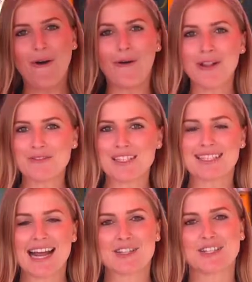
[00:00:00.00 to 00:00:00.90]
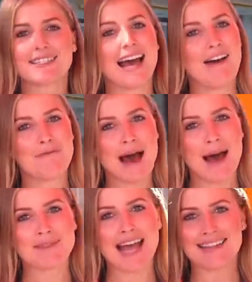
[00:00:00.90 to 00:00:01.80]
All of the stations have
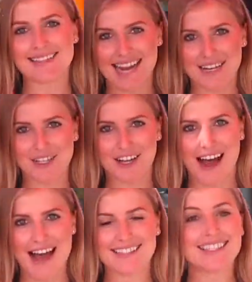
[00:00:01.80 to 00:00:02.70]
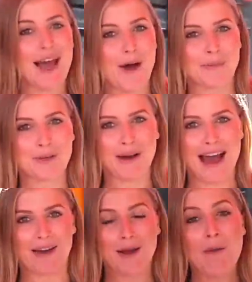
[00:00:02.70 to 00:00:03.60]
maps and station guides to help you
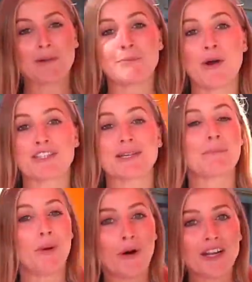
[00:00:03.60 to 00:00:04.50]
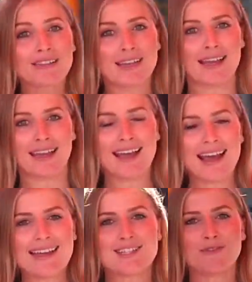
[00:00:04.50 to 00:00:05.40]
out, but the most important thing
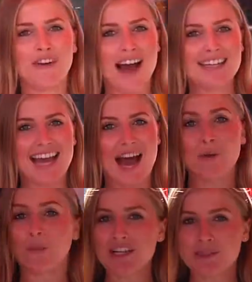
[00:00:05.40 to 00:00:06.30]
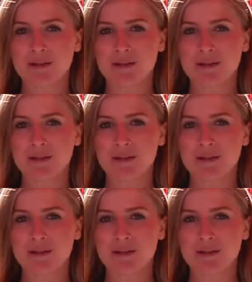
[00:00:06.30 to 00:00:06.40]
is to find out which